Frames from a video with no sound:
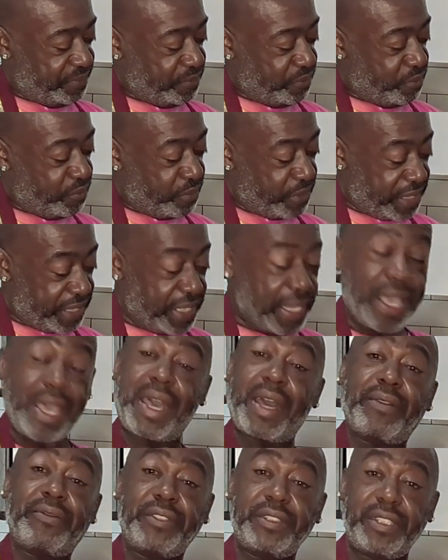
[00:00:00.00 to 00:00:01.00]
We
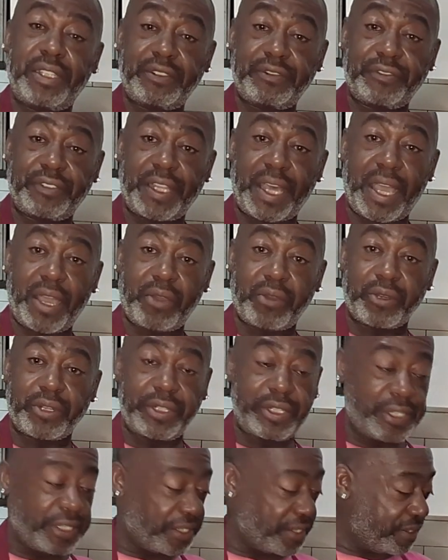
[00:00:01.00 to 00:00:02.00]
have enough flour
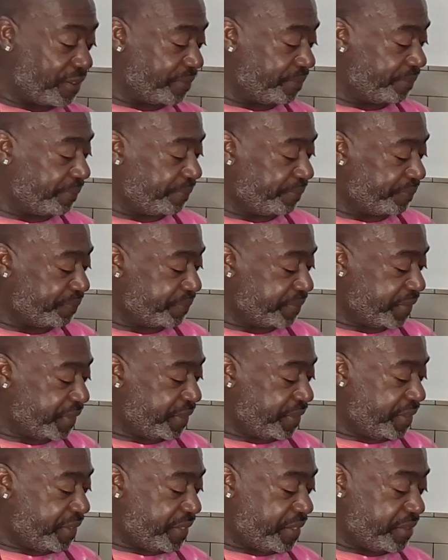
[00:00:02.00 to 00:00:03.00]
in here.
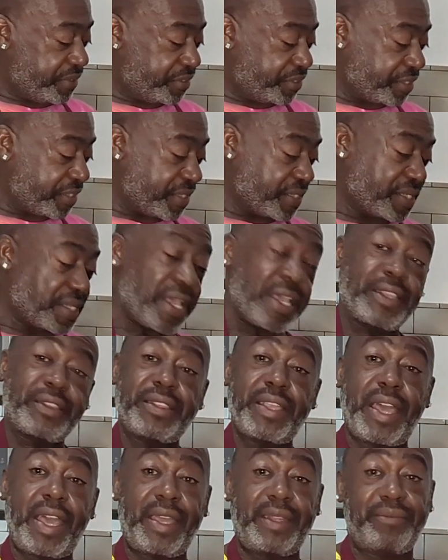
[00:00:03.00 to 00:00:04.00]
And just like
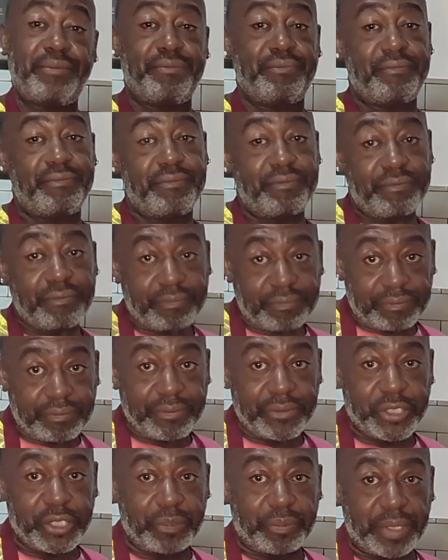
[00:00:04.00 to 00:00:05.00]
that,
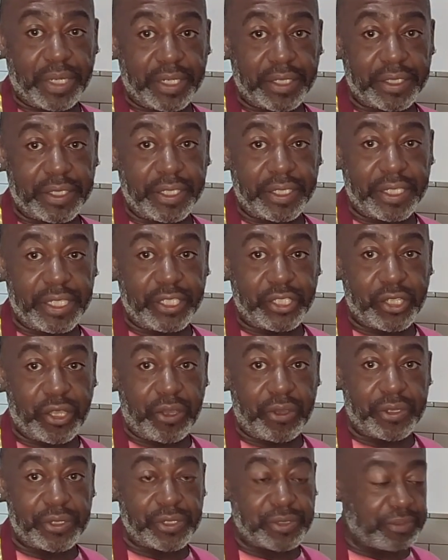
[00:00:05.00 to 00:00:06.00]
your butter cookie
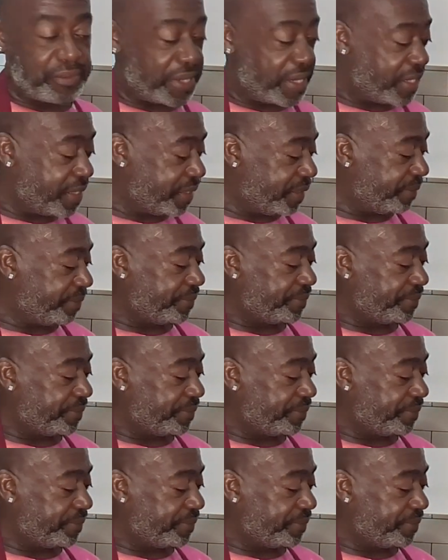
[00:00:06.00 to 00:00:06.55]
dough is ready.